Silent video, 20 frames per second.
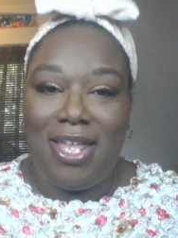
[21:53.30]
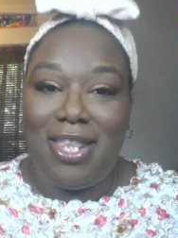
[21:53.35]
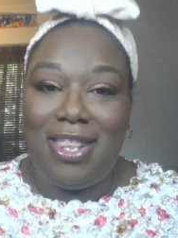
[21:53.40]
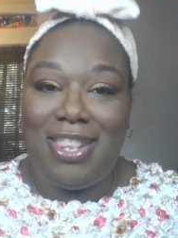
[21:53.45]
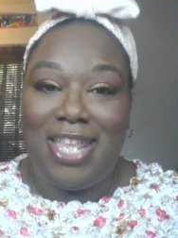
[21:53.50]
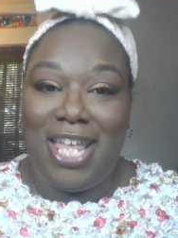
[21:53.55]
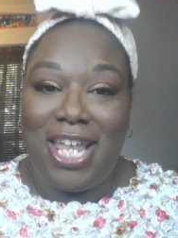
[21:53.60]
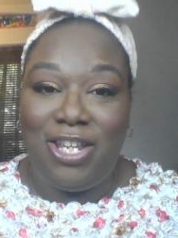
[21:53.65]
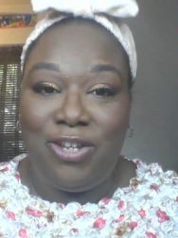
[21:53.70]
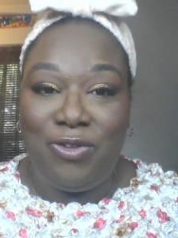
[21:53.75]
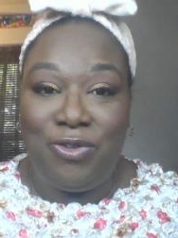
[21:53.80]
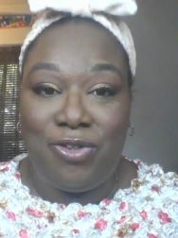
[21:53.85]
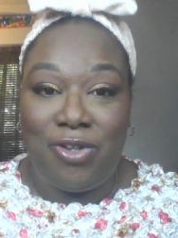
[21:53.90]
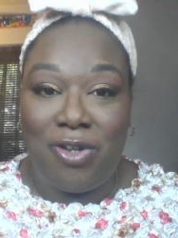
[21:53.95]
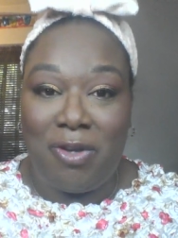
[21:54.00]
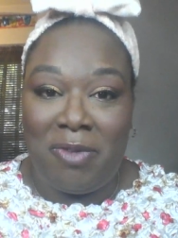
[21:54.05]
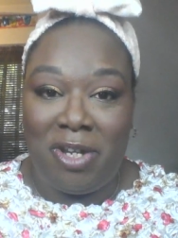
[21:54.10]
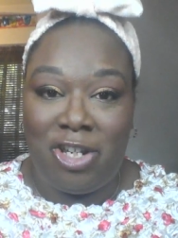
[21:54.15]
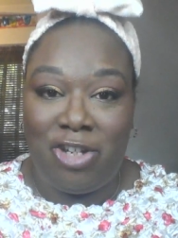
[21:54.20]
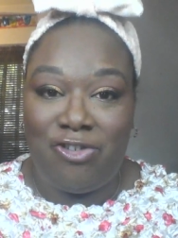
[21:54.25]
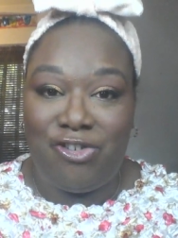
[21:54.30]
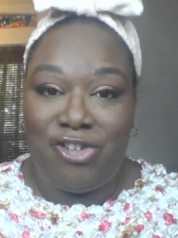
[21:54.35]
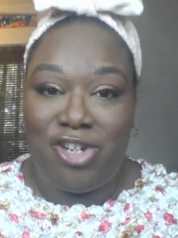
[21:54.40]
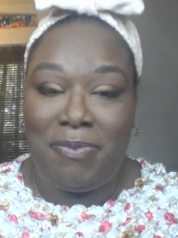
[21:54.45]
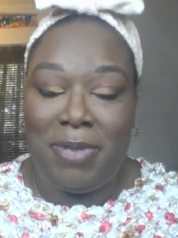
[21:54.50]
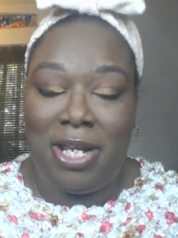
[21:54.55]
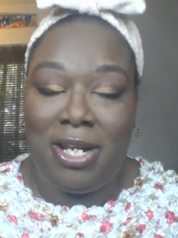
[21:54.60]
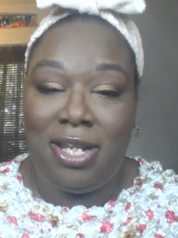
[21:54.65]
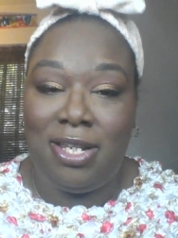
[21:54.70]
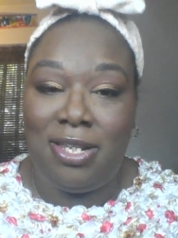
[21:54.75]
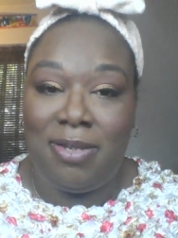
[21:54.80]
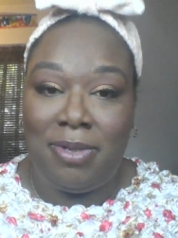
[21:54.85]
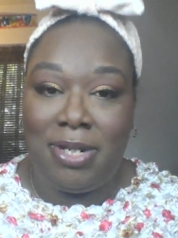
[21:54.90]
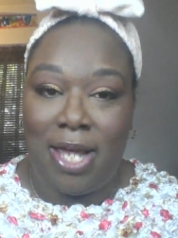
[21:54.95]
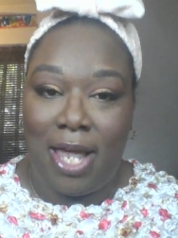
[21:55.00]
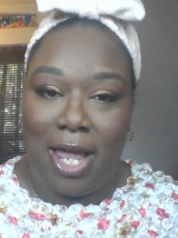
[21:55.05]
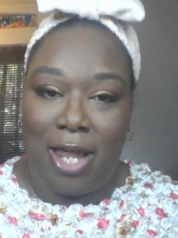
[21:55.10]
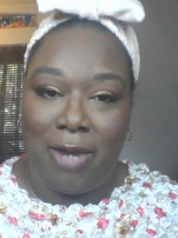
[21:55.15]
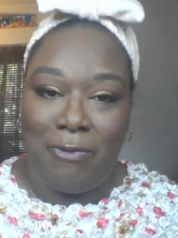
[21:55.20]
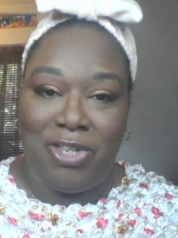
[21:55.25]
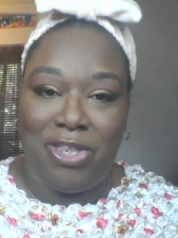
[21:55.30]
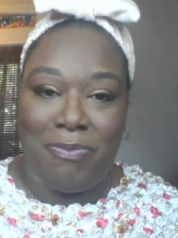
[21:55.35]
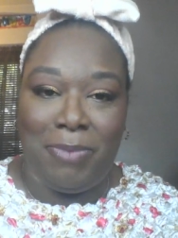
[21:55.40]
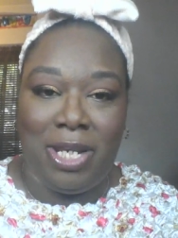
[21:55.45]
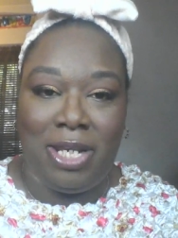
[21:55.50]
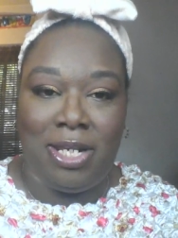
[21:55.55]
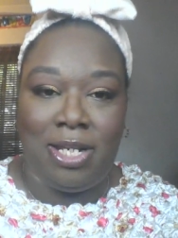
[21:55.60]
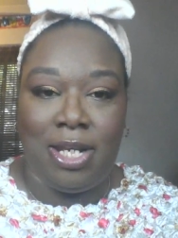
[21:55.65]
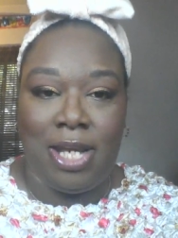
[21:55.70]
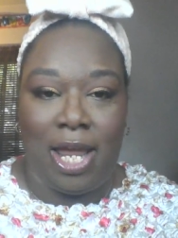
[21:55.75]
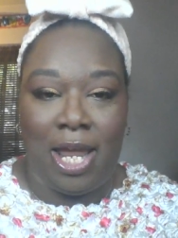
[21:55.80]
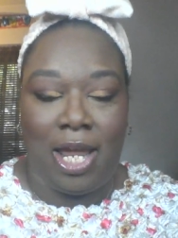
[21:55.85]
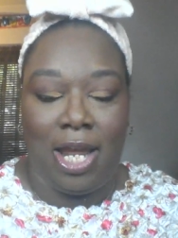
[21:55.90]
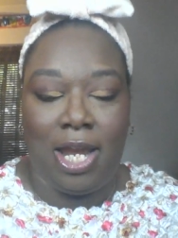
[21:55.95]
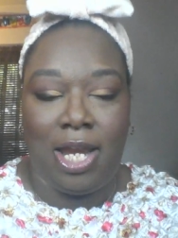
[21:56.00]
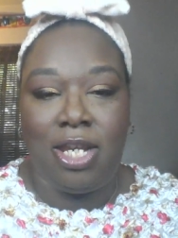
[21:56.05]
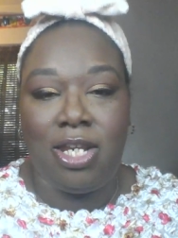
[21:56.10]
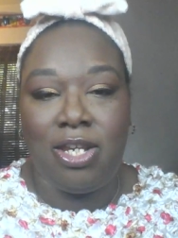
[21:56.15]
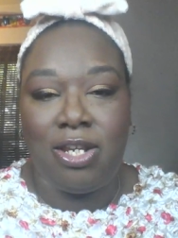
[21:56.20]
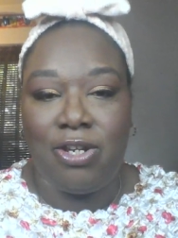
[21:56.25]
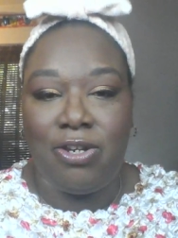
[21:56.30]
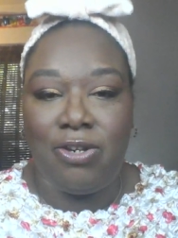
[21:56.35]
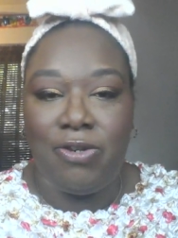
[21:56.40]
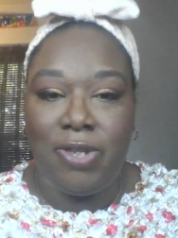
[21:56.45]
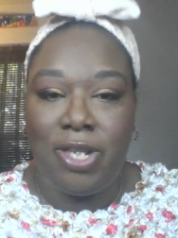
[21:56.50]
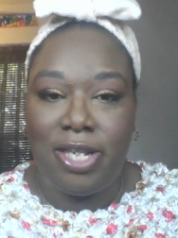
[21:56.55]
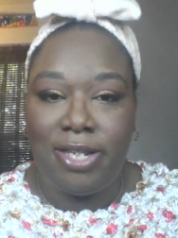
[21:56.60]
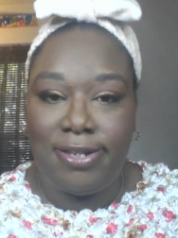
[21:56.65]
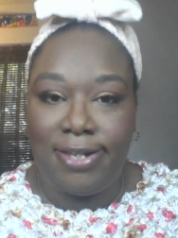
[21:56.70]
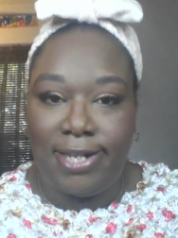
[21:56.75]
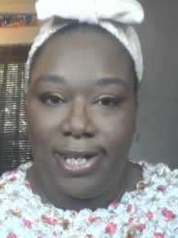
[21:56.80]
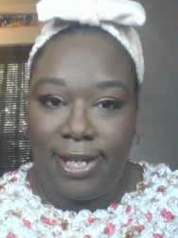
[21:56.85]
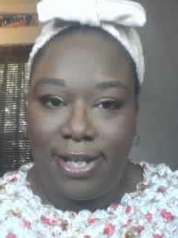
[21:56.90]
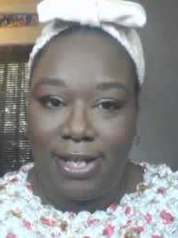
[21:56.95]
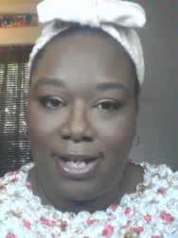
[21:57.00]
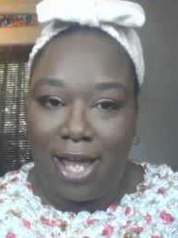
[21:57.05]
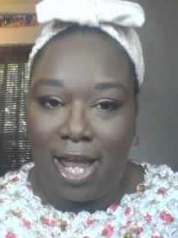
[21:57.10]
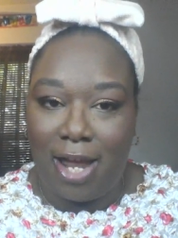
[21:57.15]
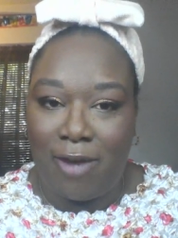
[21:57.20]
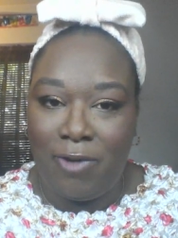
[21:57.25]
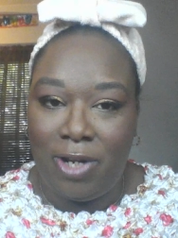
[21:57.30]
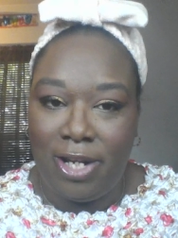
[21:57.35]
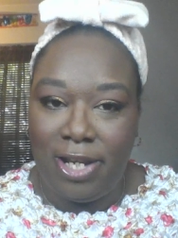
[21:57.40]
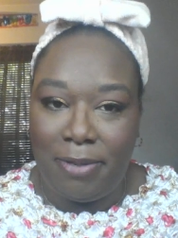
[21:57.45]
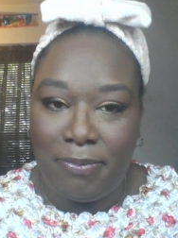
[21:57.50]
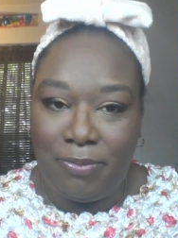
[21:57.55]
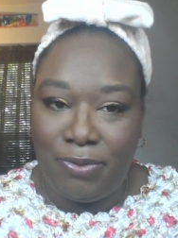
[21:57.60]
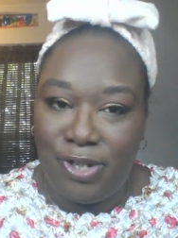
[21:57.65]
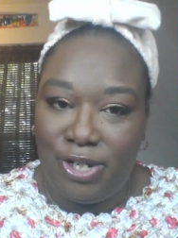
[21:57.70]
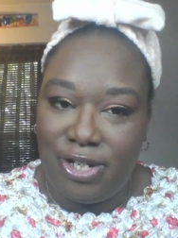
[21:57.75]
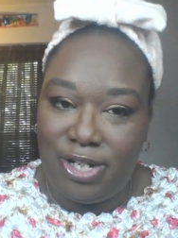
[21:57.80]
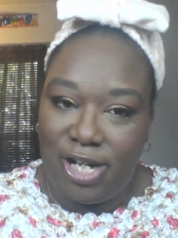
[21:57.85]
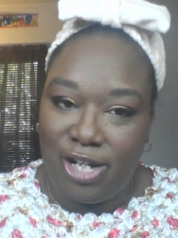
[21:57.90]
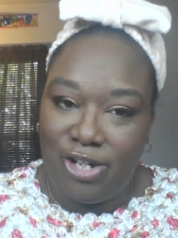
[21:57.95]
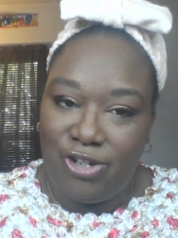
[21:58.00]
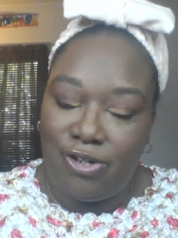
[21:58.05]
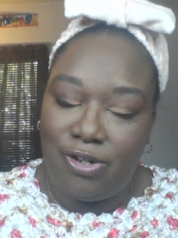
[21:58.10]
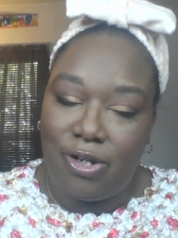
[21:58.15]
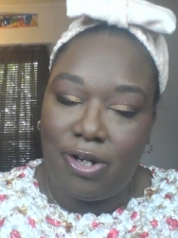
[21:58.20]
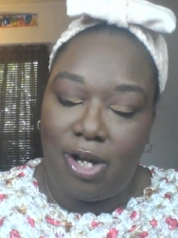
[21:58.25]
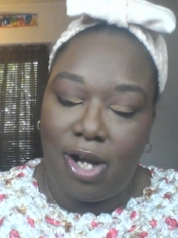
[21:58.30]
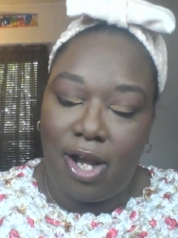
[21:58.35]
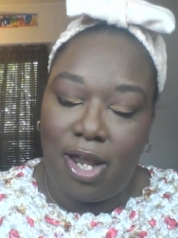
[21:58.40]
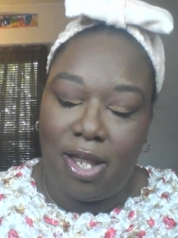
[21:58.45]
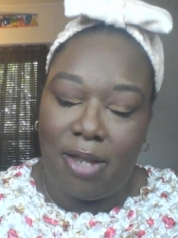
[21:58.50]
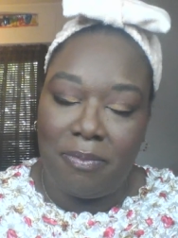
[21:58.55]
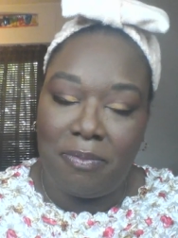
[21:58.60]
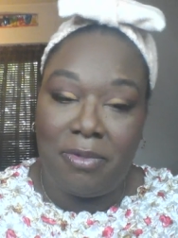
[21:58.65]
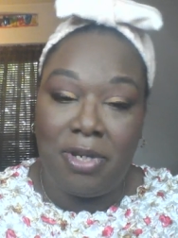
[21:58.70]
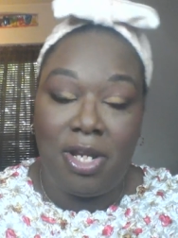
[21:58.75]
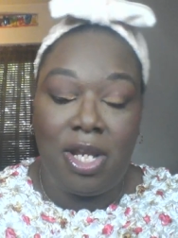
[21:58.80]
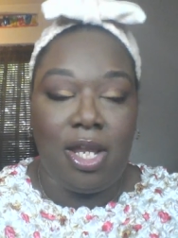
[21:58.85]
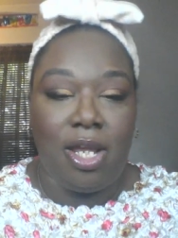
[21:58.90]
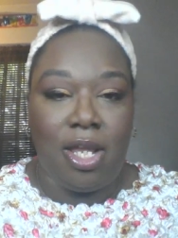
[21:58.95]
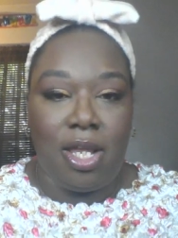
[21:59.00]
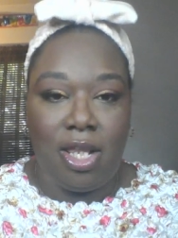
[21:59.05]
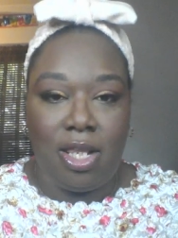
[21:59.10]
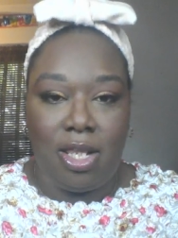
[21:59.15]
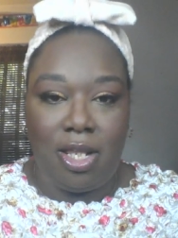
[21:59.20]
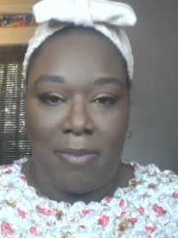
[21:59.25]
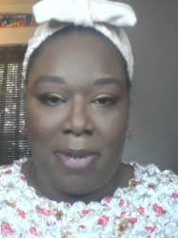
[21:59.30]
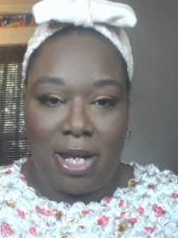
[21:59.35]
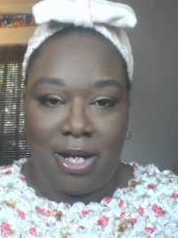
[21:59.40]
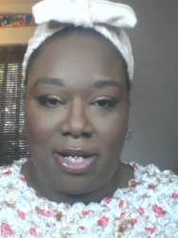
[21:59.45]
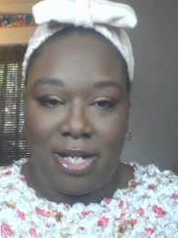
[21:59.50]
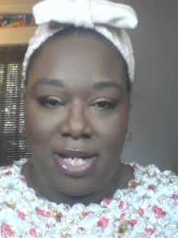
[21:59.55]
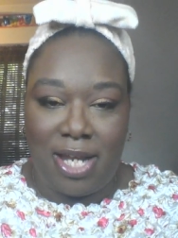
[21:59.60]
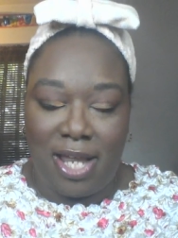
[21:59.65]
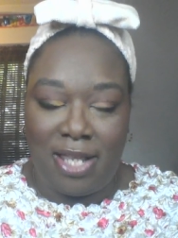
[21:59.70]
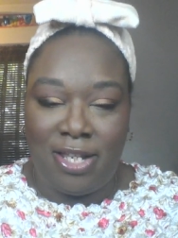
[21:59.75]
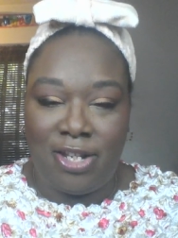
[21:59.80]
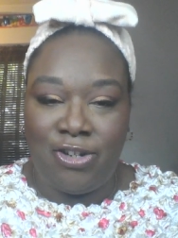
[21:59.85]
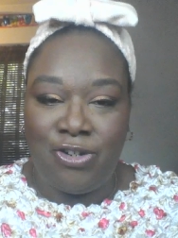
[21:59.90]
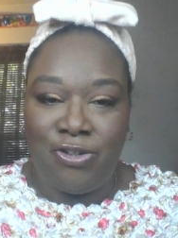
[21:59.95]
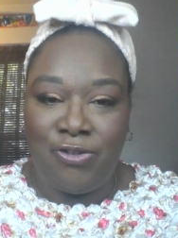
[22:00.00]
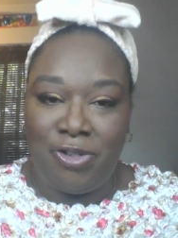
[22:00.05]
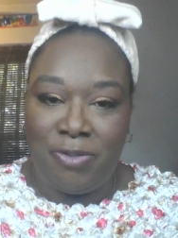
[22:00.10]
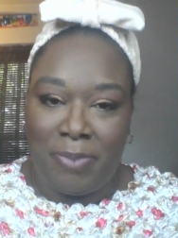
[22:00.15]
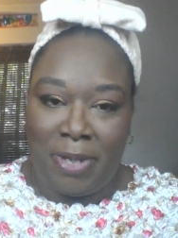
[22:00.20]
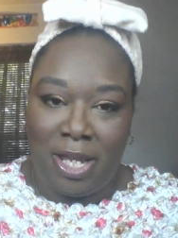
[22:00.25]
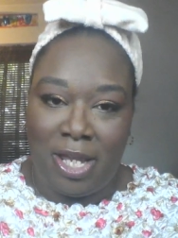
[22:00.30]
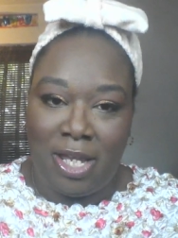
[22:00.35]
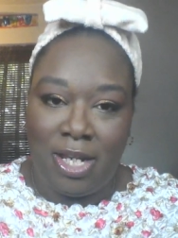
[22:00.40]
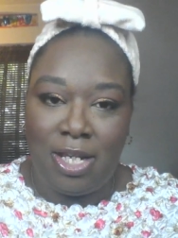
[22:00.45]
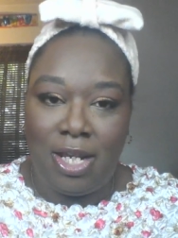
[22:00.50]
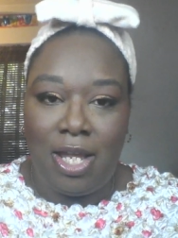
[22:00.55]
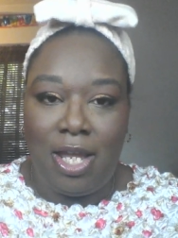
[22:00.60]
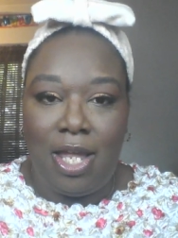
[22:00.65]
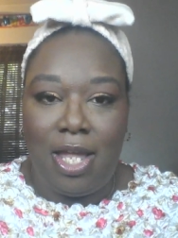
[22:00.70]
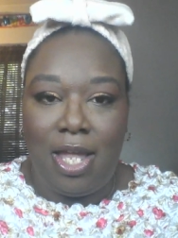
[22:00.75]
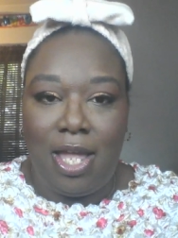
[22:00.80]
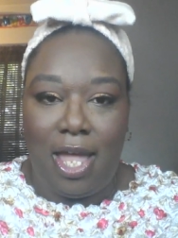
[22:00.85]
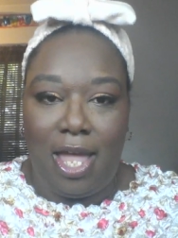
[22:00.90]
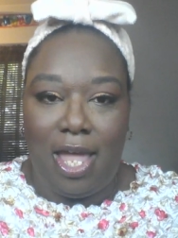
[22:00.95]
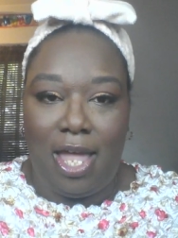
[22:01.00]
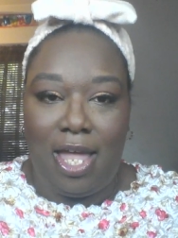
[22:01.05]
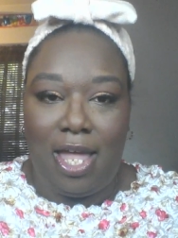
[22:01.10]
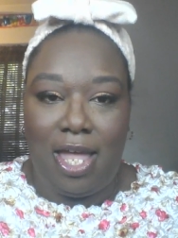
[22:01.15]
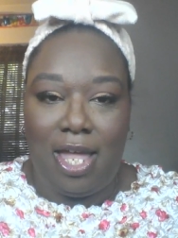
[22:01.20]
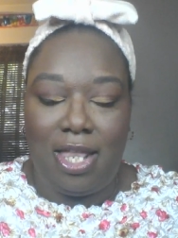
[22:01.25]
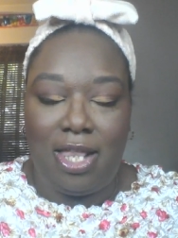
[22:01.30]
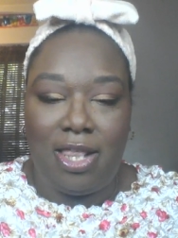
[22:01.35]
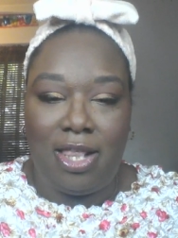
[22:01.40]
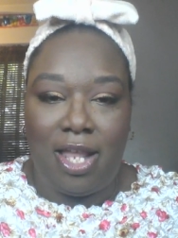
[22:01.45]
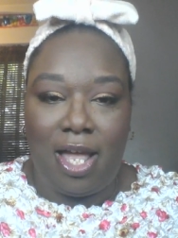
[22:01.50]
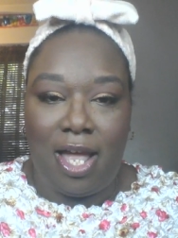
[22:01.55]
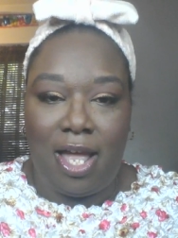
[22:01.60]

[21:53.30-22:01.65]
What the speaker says: Thank you so much for spending some time with me today to do this look. I really appreciate your the amount of time that you spent, and